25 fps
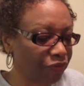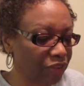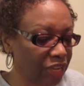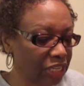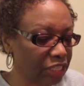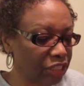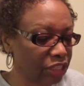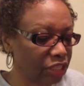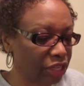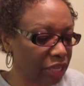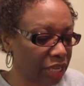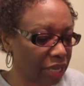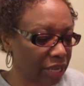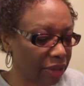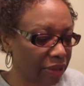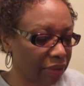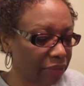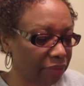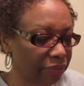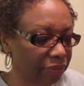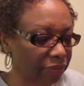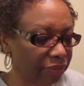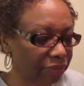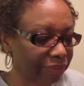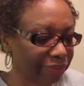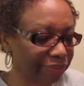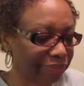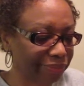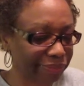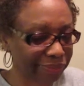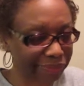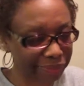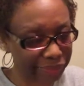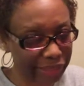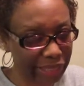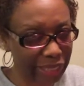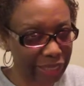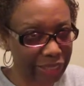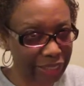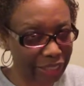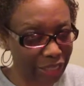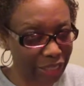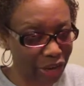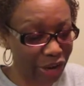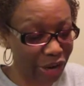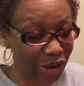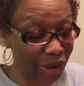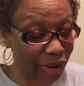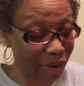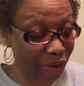face together. Let's
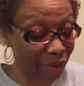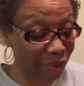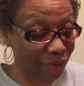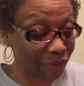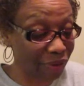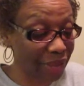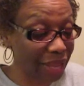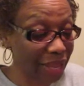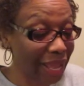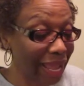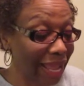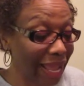start all over.